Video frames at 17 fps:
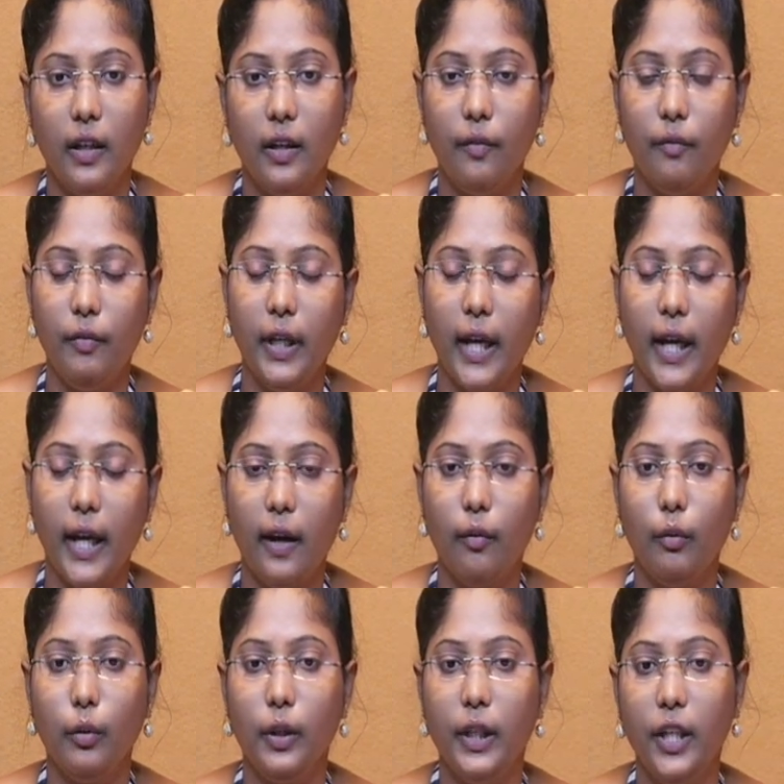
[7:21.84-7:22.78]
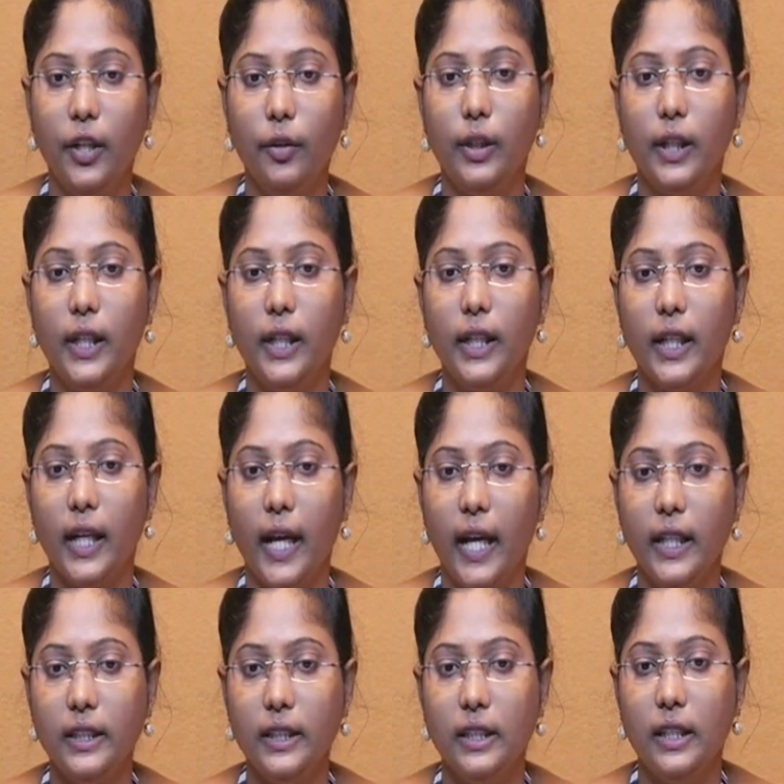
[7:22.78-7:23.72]
we have to give that
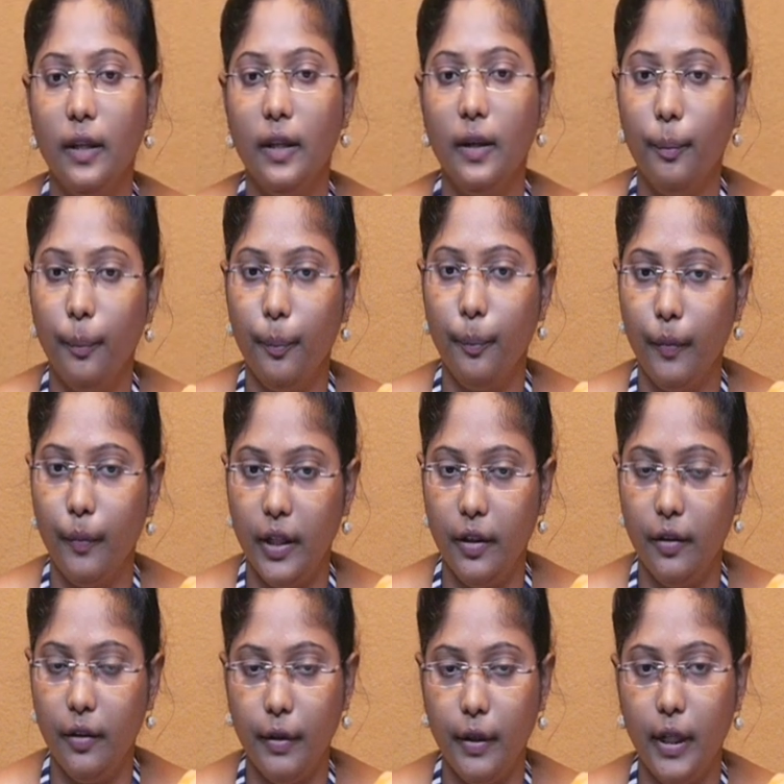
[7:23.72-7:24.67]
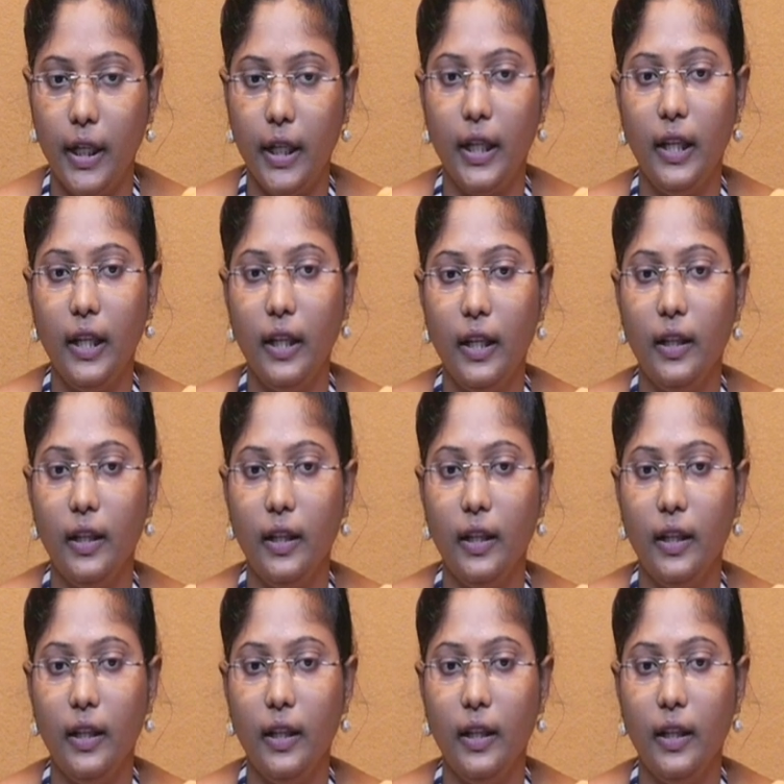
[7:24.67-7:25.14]
as infinity